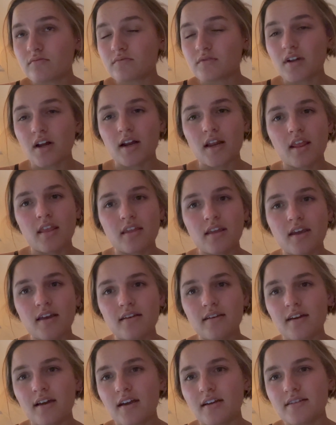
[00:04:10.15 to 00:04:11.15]
Not I
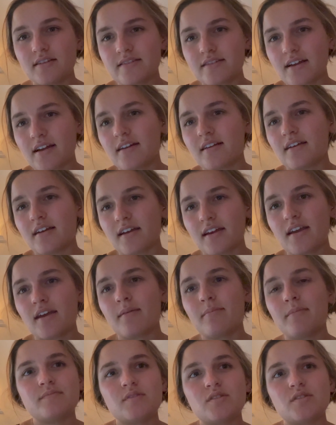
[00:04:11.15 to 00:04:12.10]
think, I decided I am.